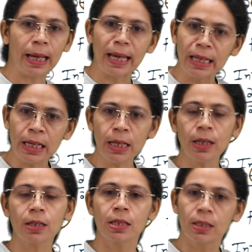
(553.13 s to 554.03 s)
any
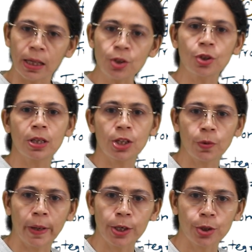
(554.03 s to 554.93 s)
such
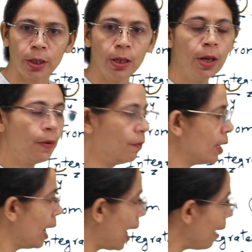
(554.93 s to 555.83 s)
situation, we